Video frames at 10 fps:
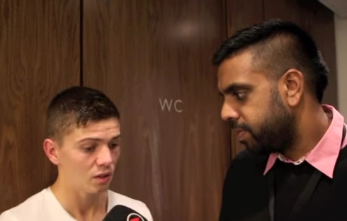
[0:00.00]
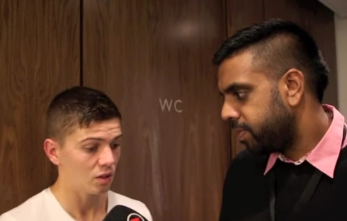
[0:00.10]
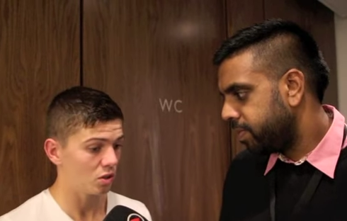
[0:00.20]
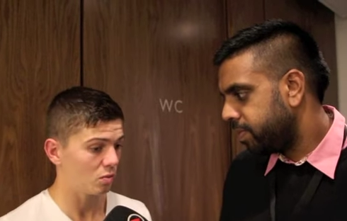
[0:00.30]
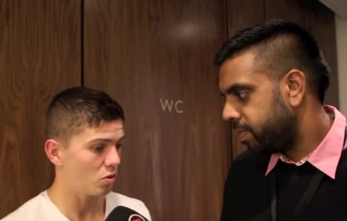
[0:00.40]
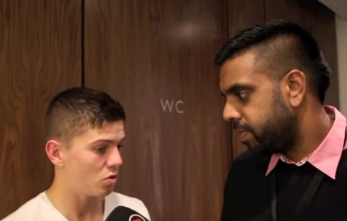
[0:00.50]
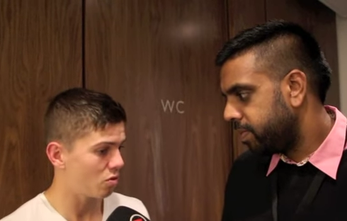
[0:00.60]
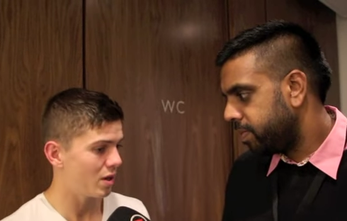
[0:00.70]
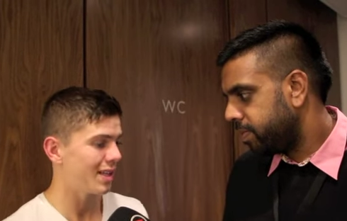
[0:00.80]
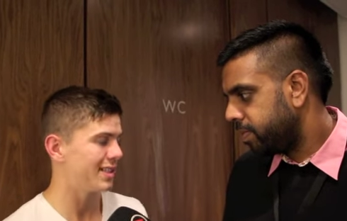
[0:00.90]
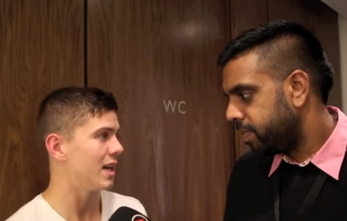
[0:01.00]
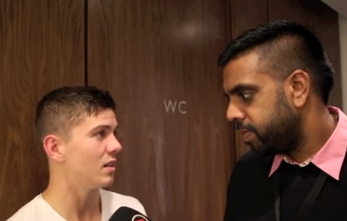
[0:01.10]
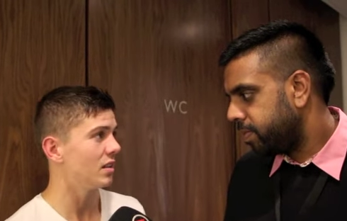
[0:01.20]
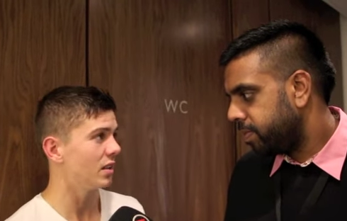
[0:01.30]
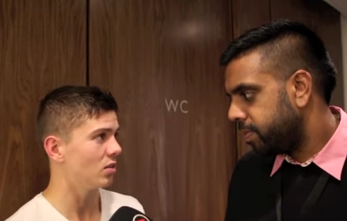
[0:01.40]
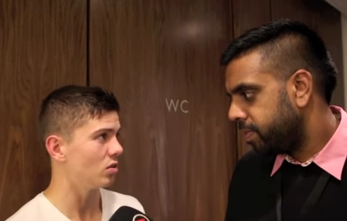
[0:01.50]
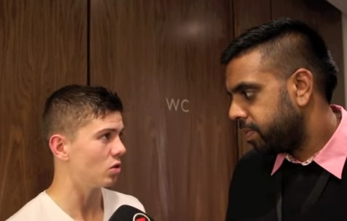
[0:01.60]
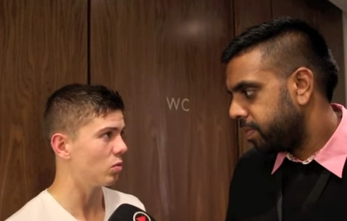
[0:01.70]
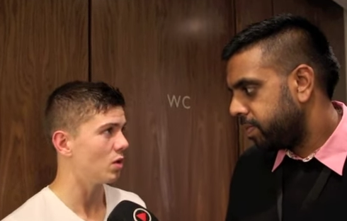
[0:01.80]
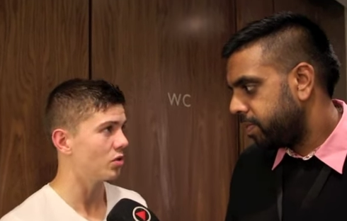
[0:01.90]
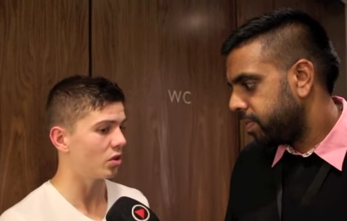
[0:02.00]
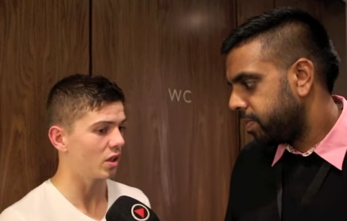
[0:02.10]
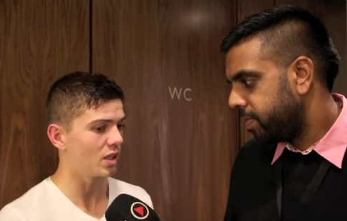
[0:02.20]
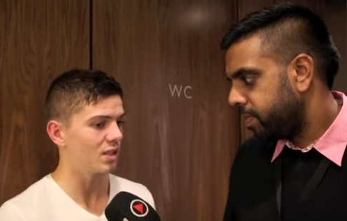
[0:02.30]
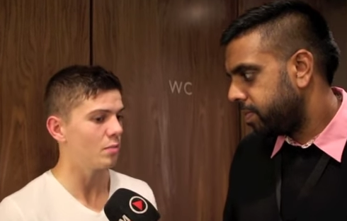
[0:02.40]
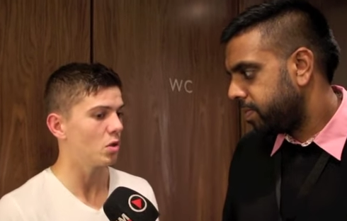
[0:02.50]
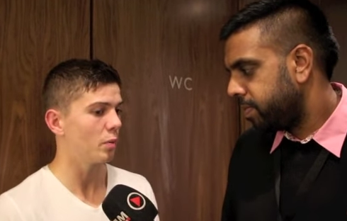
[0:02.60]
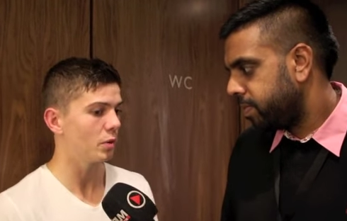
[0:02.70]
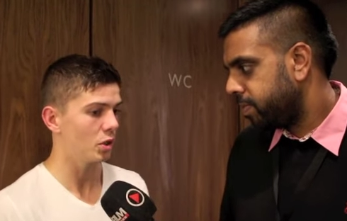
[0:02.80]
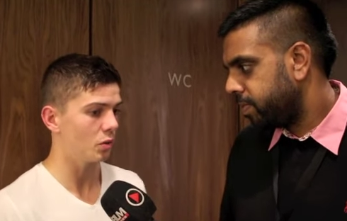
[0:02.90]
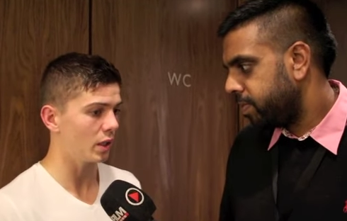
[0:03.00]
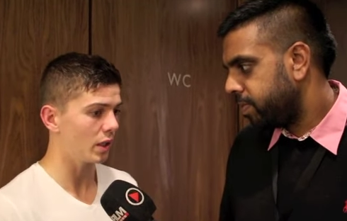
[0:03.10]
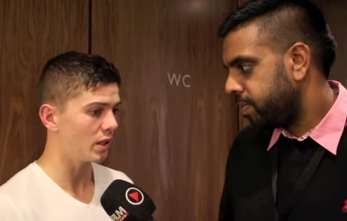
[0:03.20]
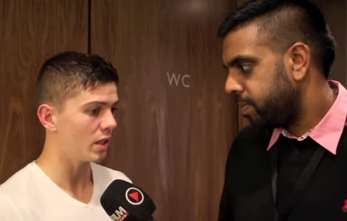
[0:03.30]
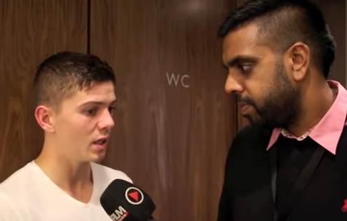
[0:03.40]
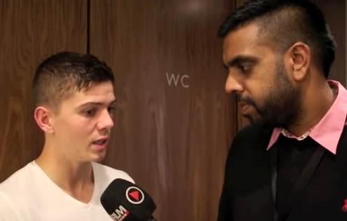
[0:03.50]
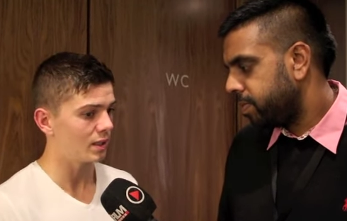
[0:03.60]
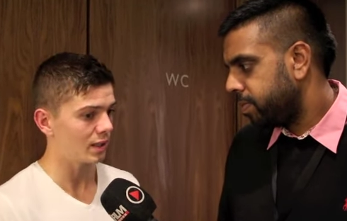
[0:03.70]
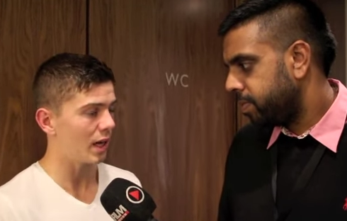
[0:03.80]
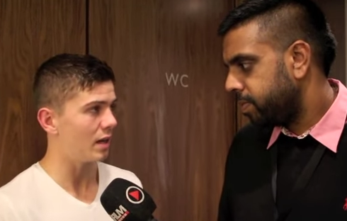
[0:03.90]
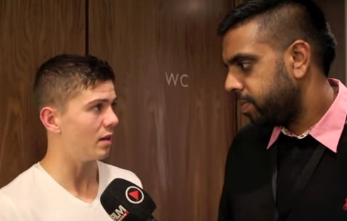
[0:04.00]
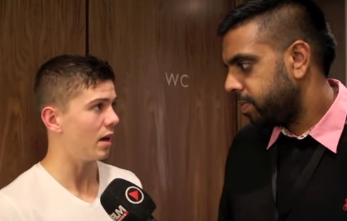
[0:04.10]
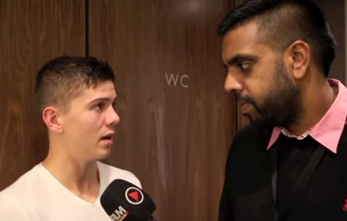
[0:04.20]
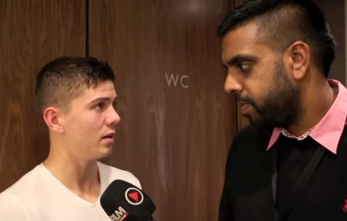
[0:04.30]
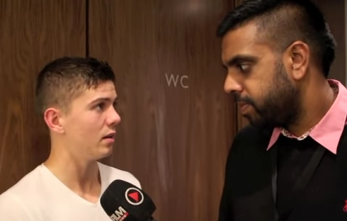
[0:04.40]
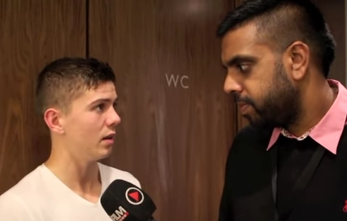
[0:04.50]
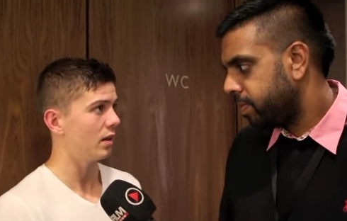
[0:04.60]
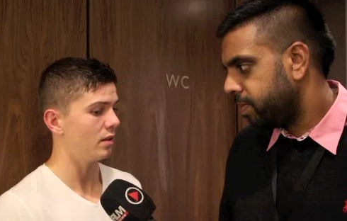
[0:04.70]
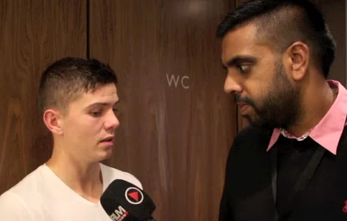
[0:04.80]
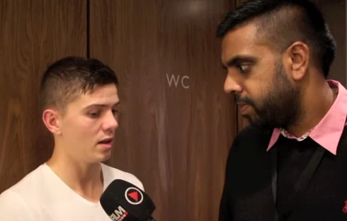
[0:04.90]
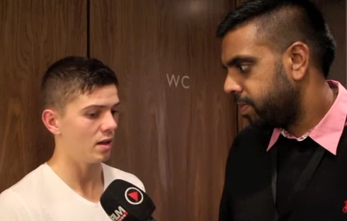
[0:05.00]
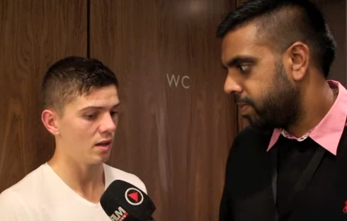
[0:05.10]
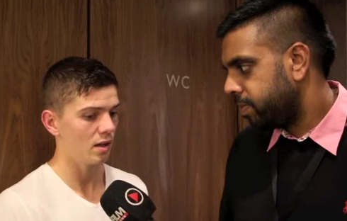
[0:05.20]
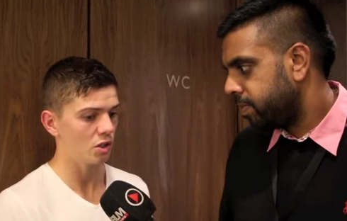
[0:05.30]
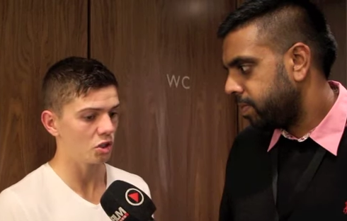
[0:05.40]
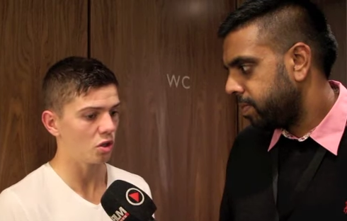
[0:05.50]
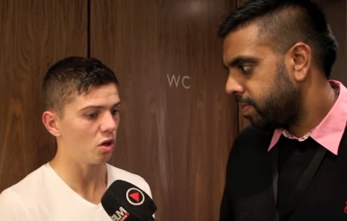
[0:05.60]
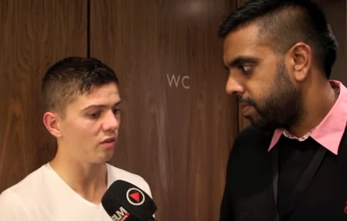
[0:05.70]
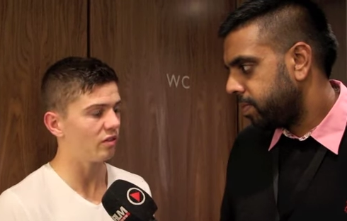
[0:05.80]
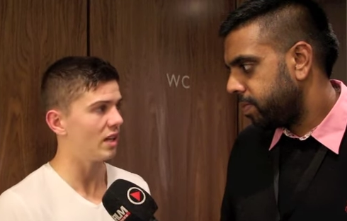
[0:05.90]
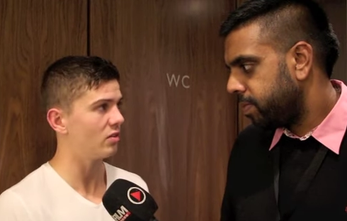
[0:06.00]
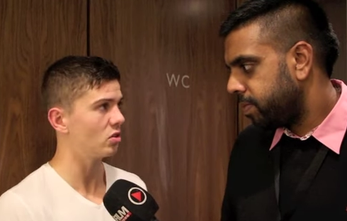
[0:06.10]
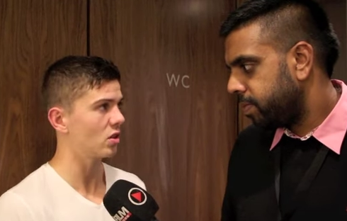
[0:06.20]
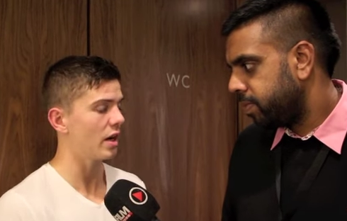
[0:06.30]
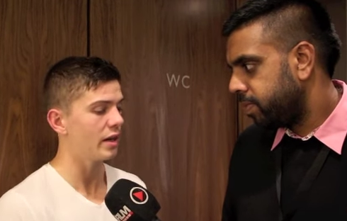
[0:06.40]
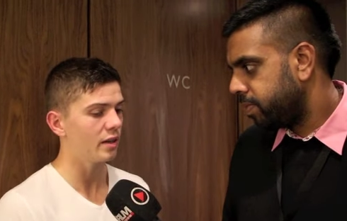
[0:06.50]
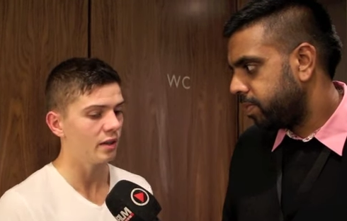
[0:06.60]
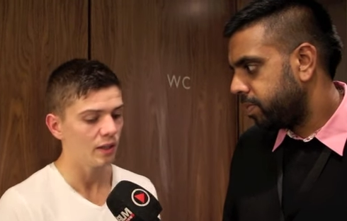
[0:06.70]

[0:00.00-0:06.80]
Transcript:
Speaker 1: There's some great talent in Hull as well, so it gives them the opportunity to get in there and uh, and show it off live on Sky.